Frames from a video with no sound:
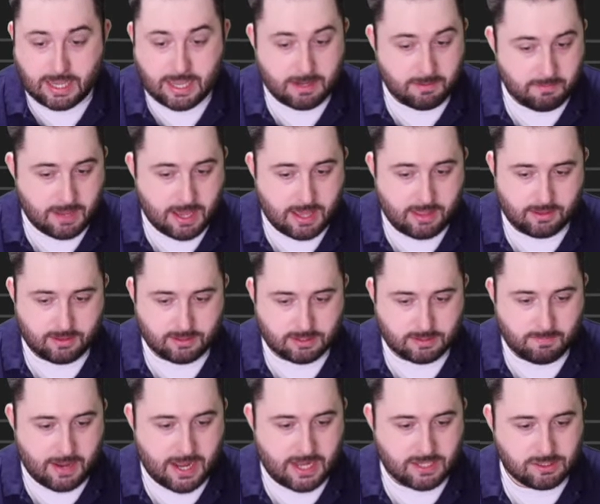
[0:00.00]
and
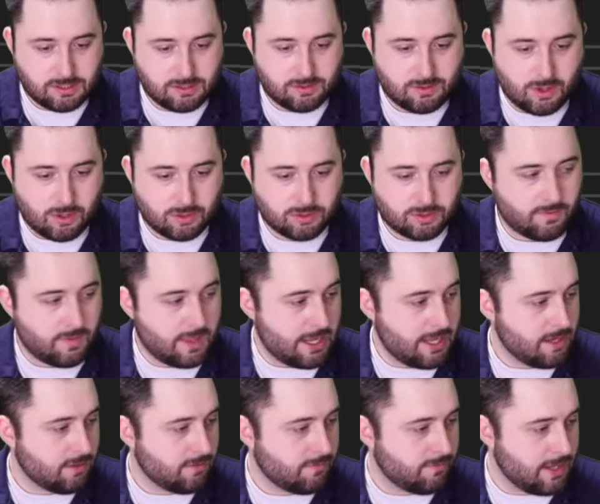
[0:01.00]
methods matches those of the
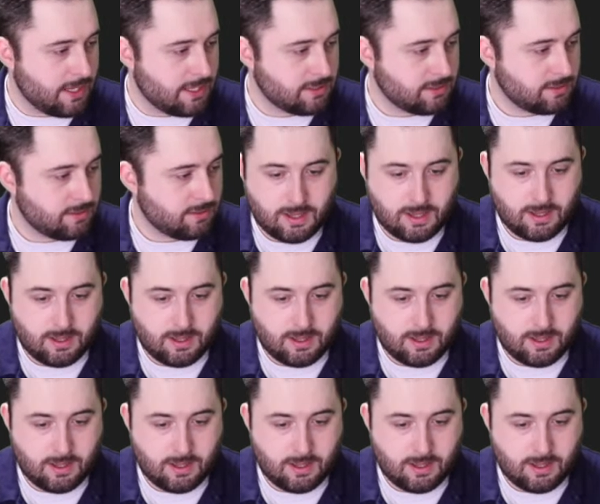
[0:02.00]
interface,